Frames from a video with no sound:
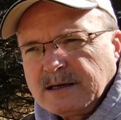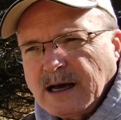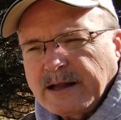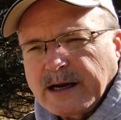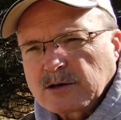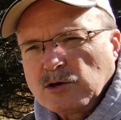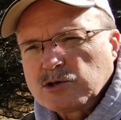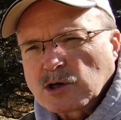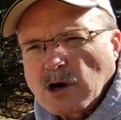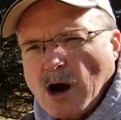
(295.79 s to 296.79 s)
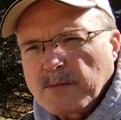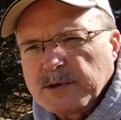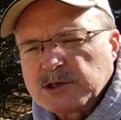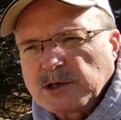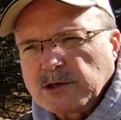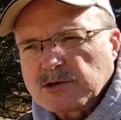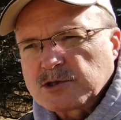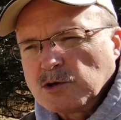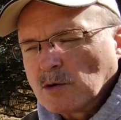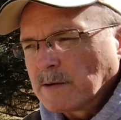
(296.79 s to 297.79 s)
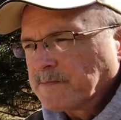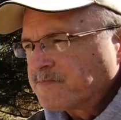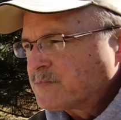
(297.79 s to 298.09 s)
Now that includes your garbage and your sewer,